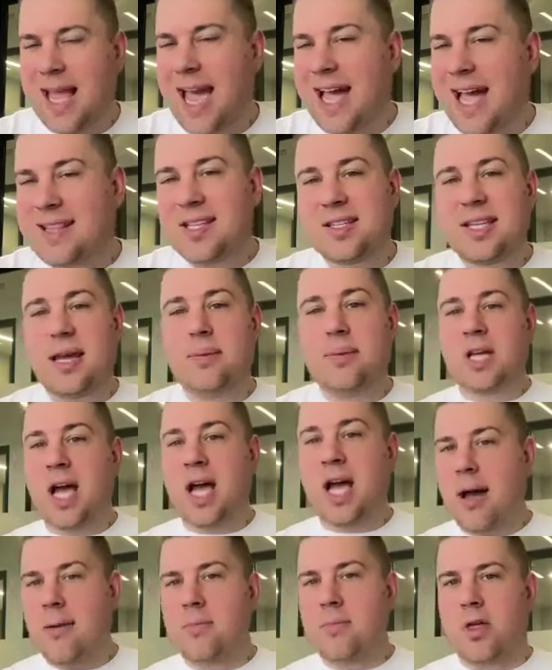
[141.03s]
At the same
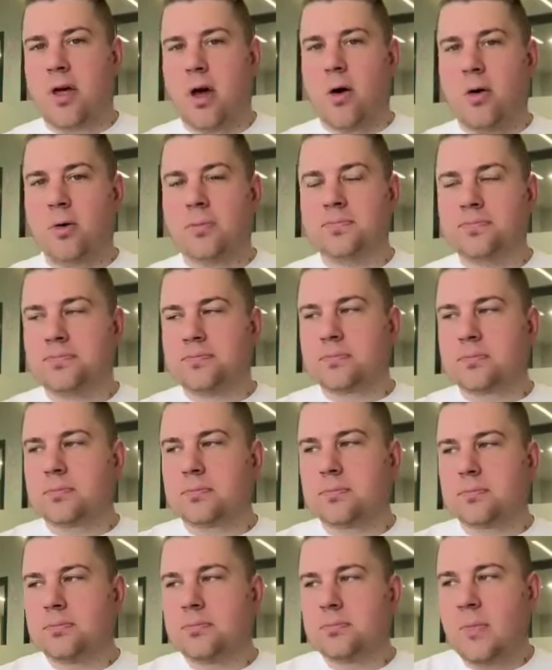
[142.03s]
time, though,
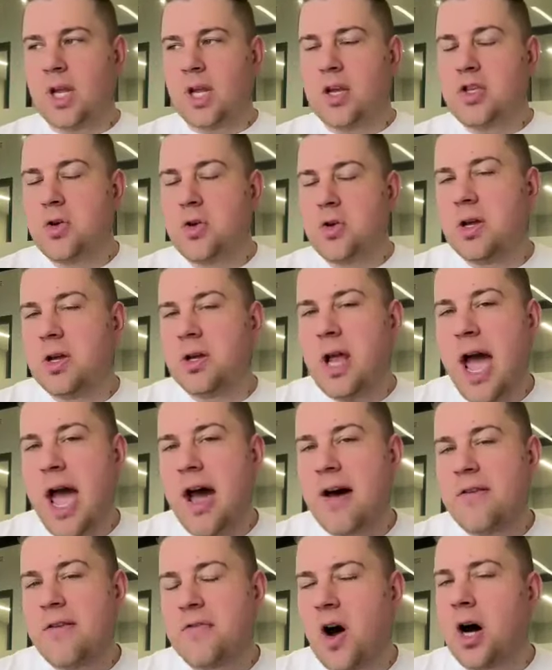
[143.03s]
you could
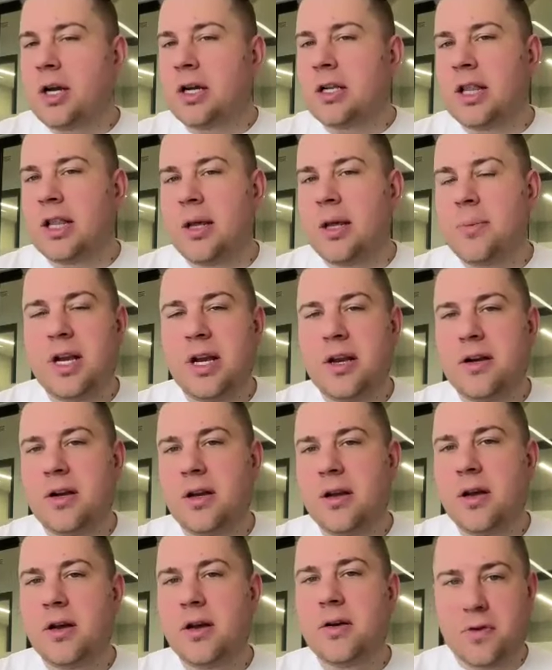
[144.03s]
have
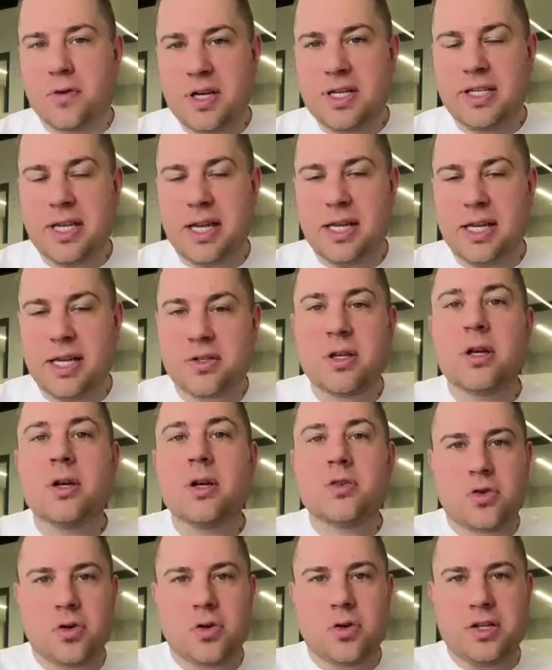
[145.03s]
unlimited free seats
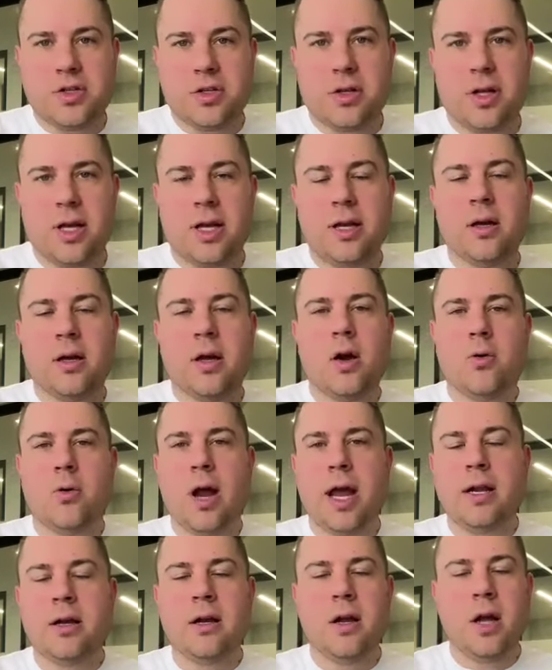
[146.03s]
traditionally,
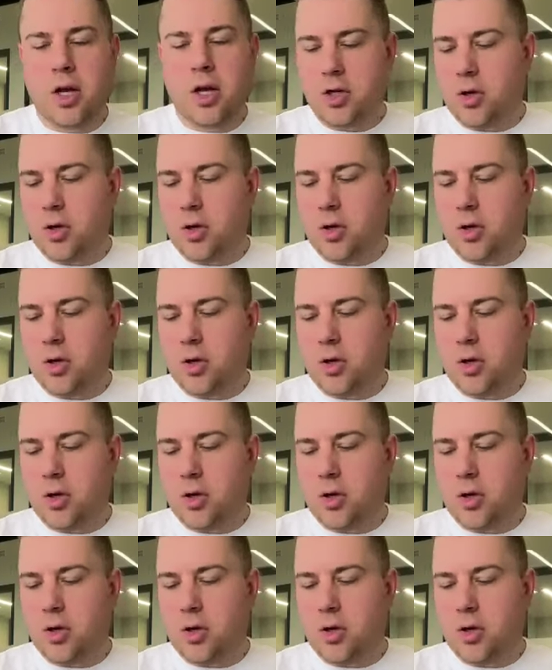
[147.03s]
right?